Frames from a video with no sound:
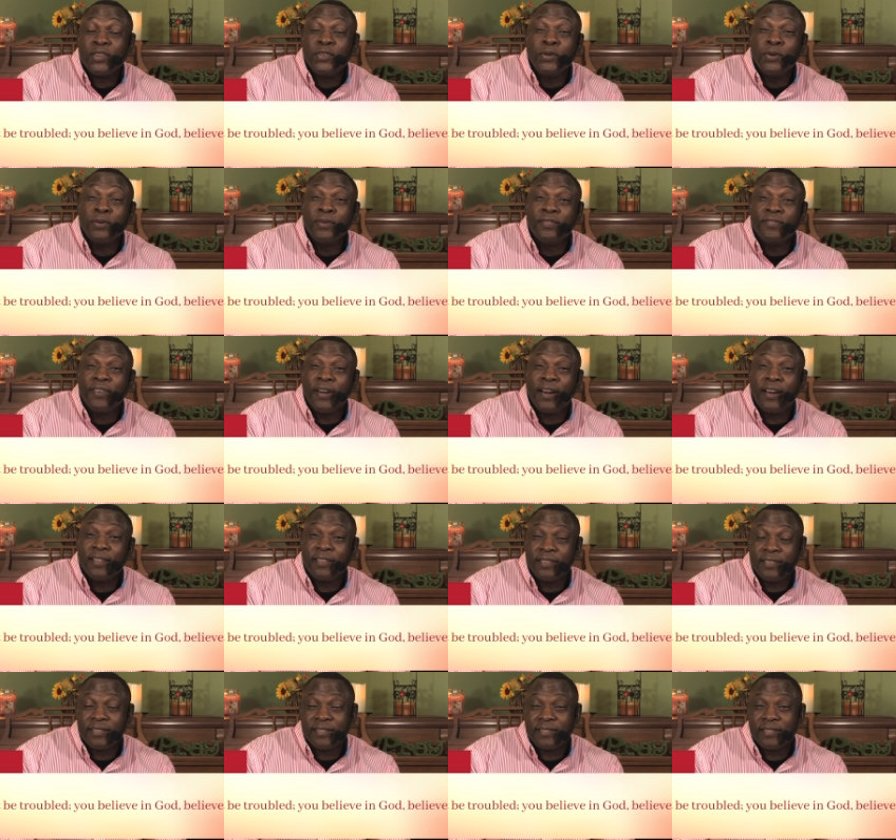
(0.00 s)
know the
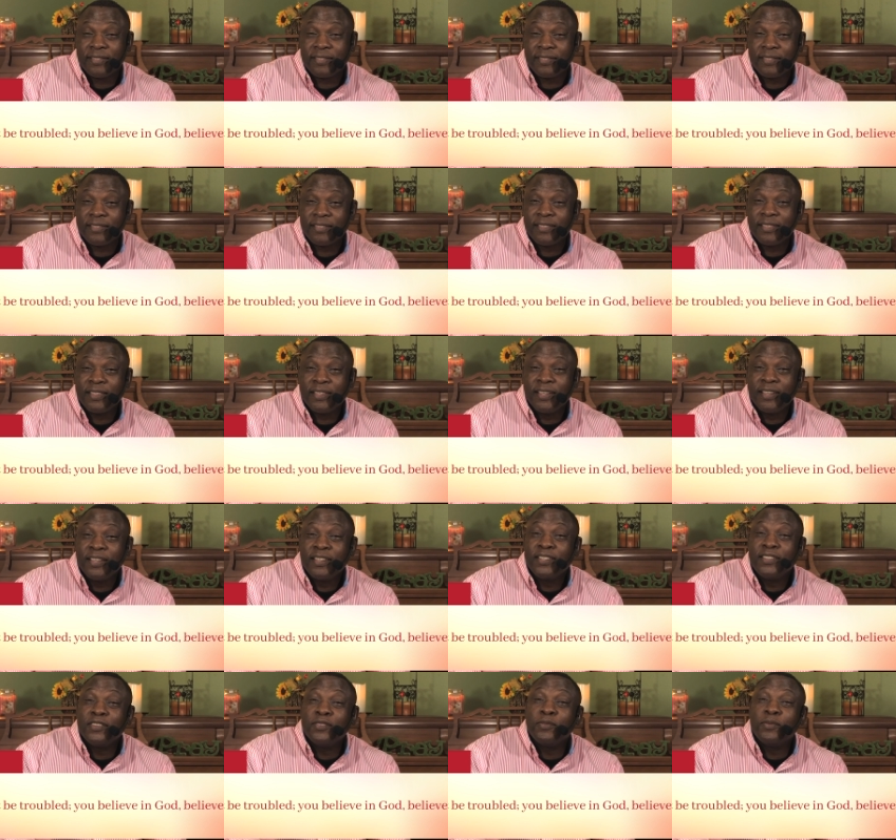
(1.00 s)
Father,
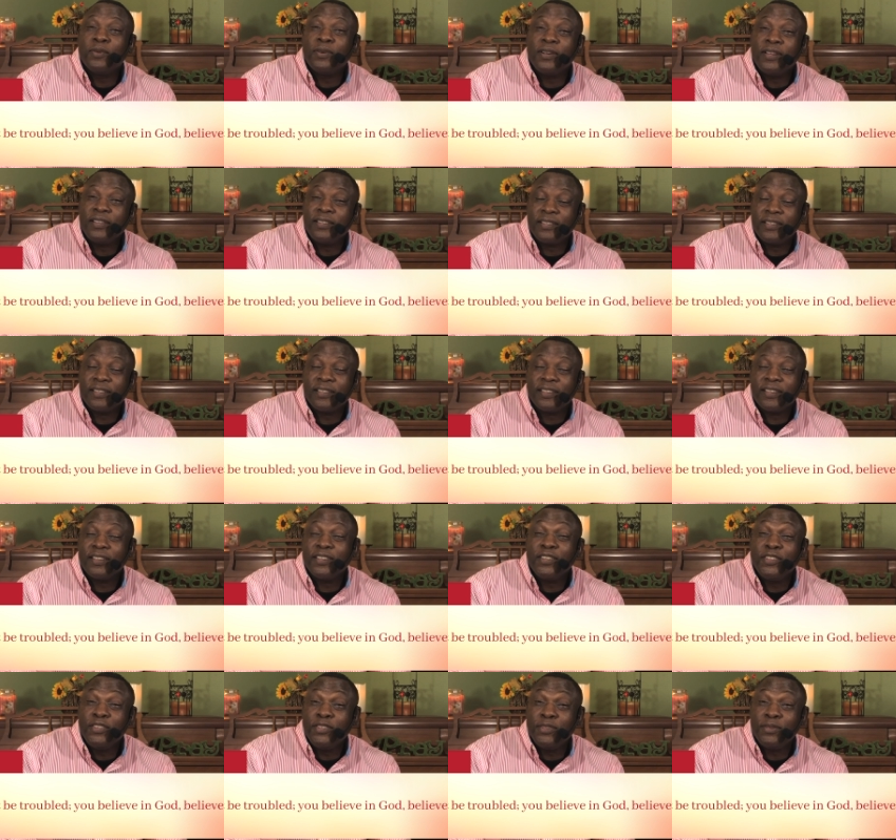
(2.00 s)
the one
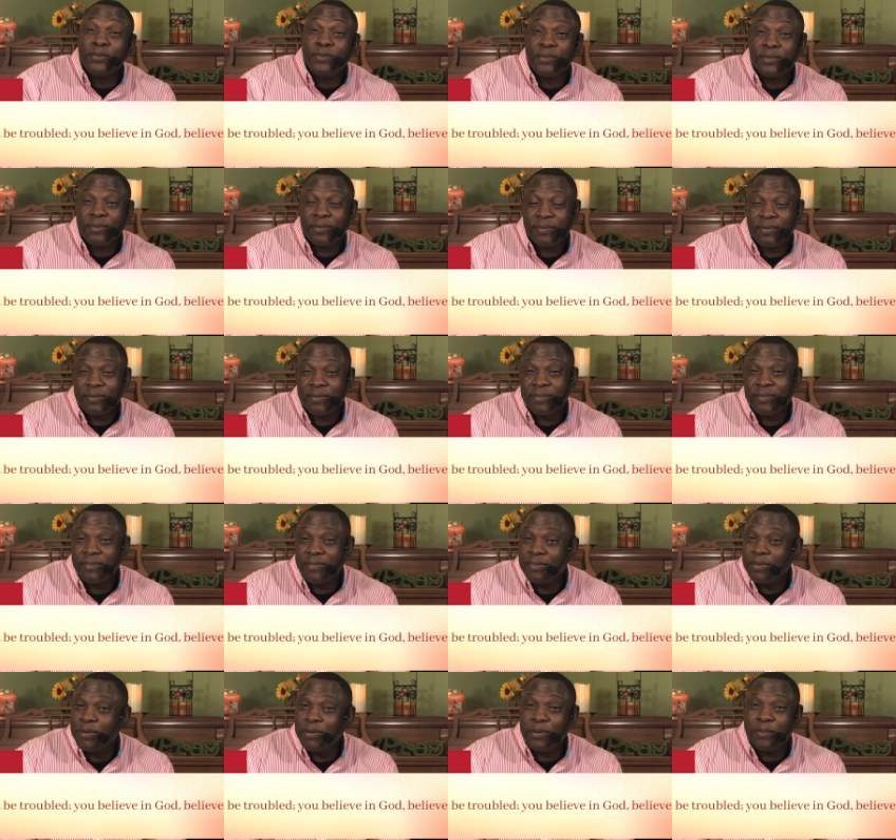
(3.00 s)
you,
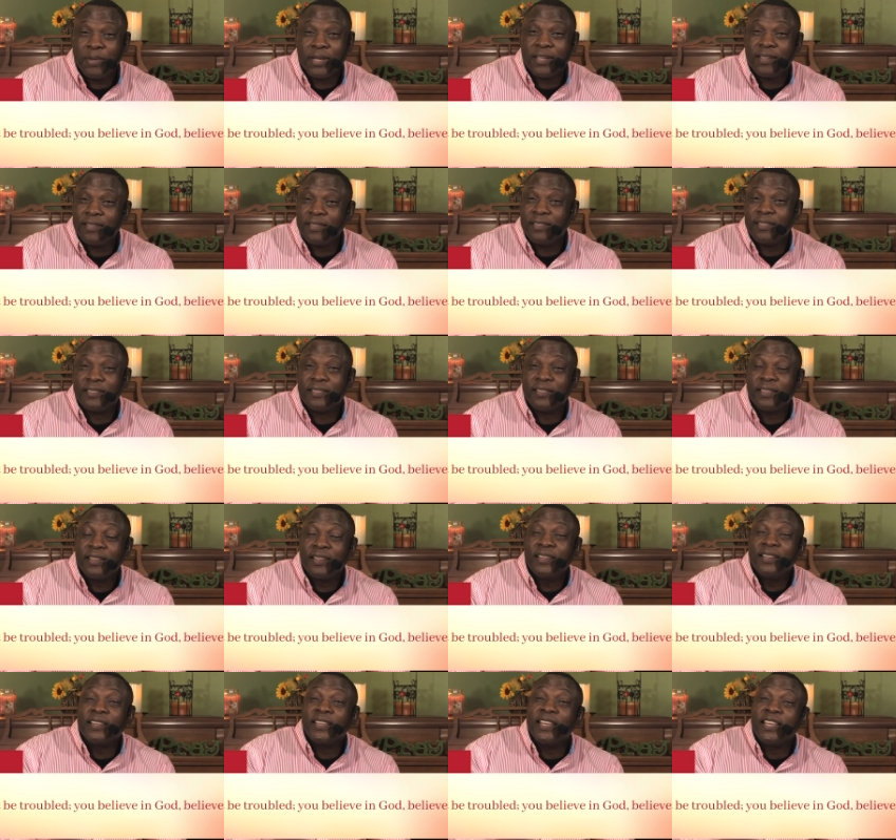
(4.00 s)
oh my goodness,
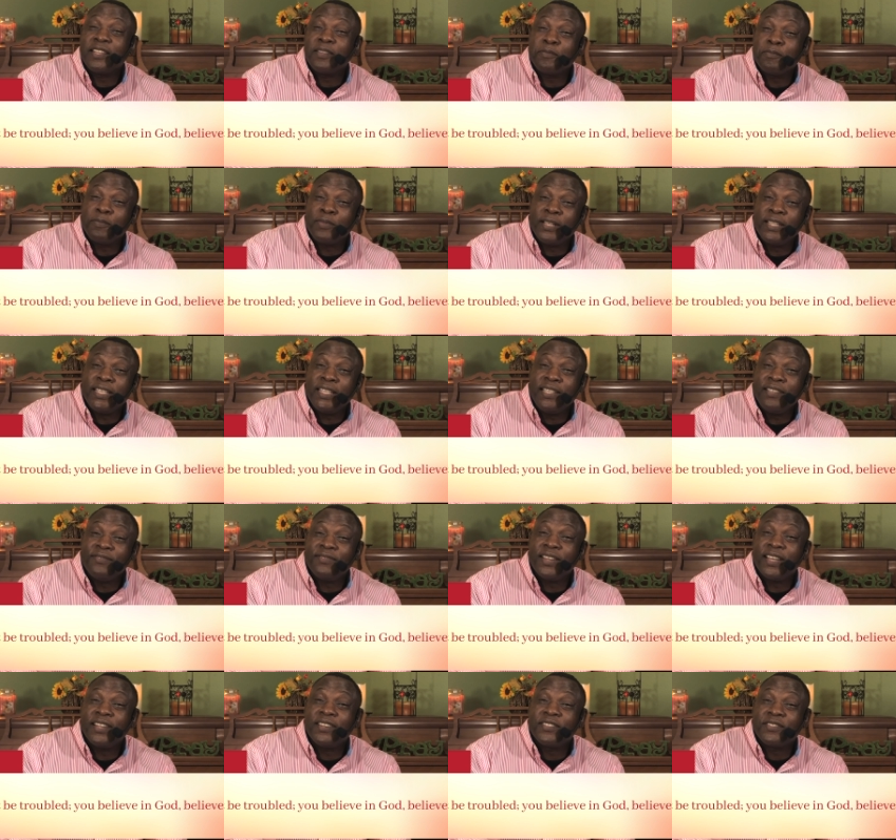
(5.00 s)
can
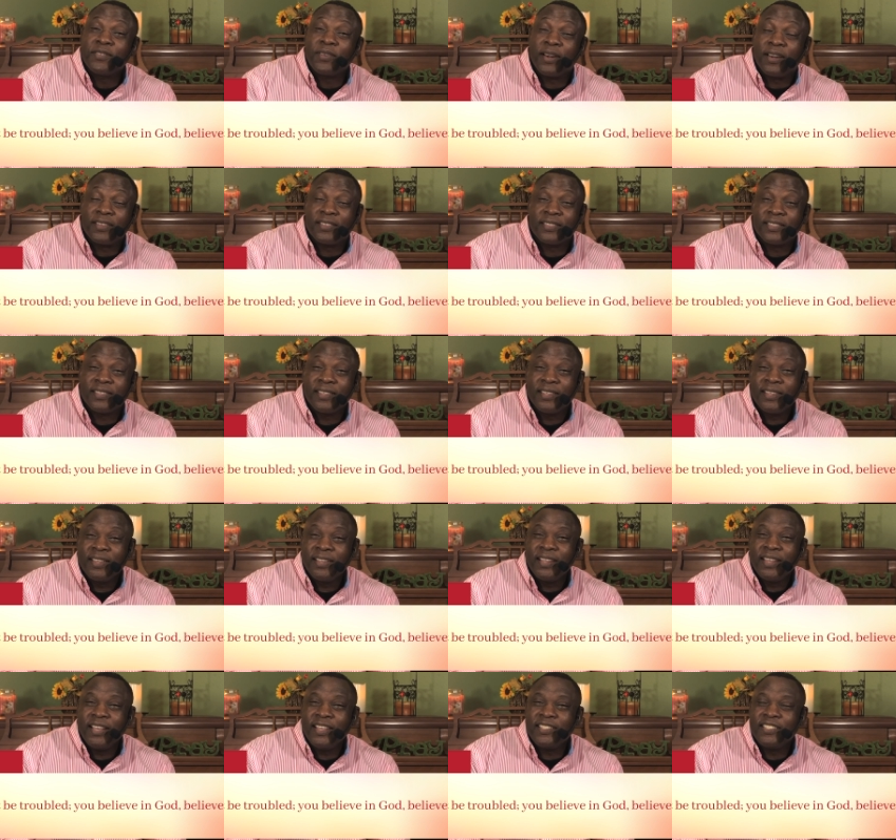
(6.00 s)
believe and trust.
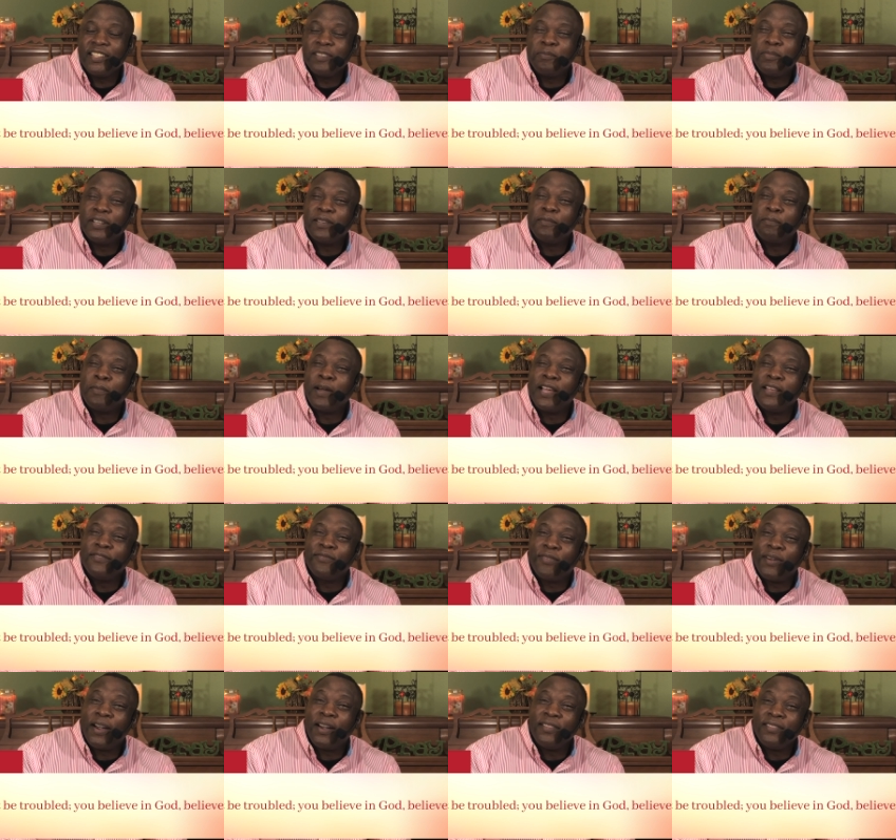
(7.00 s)
He said, But my
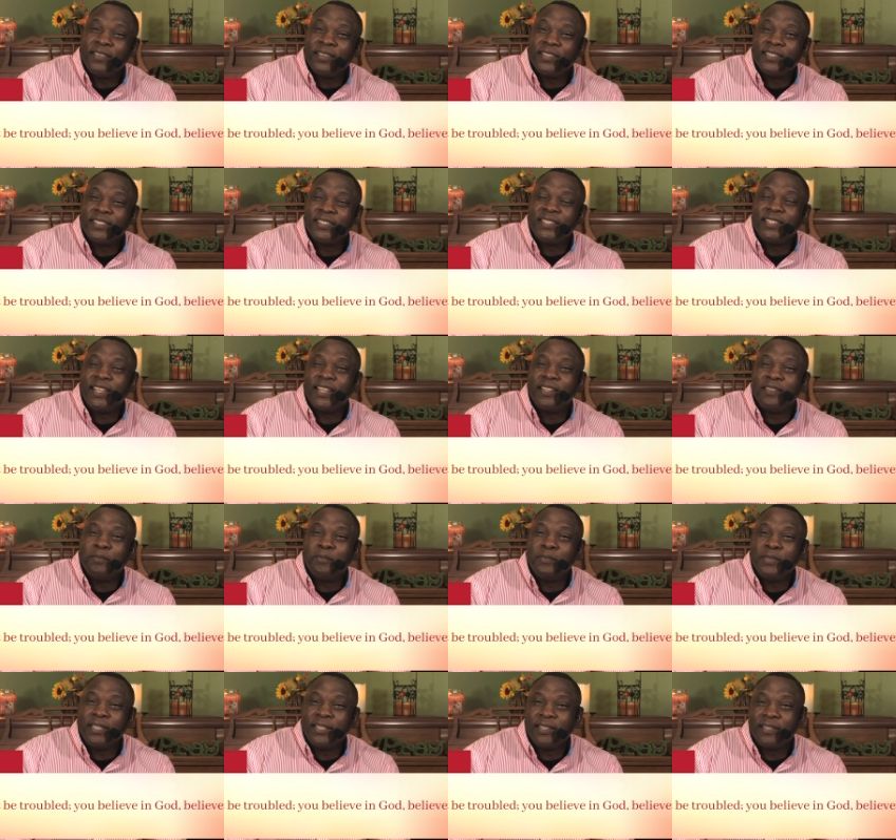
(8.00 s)
Father sent
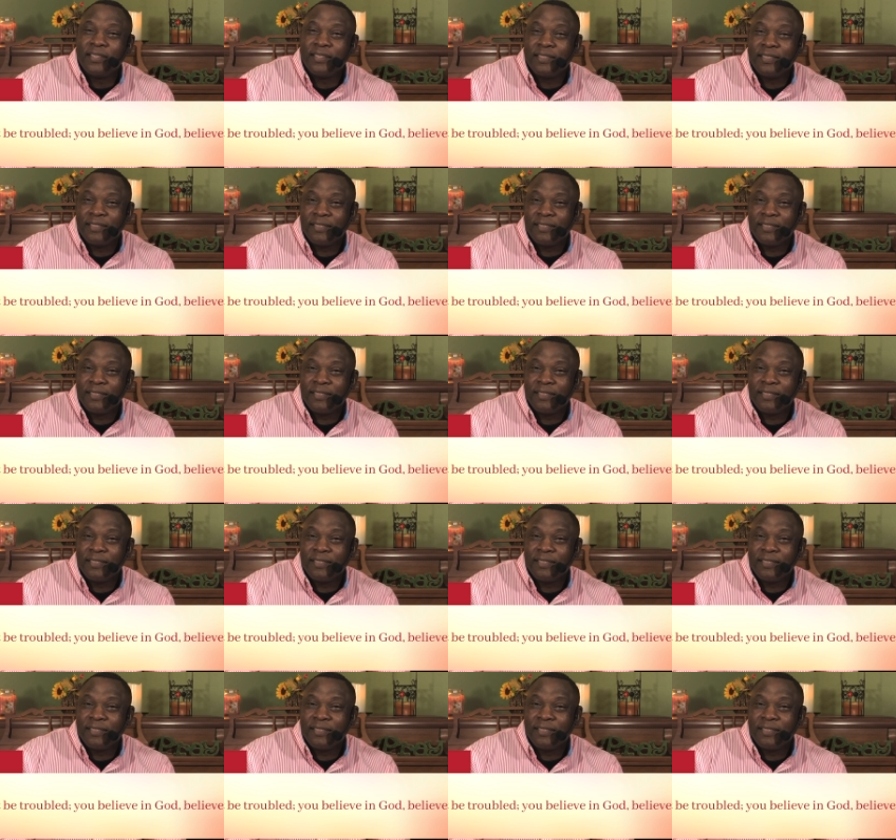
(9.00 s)
me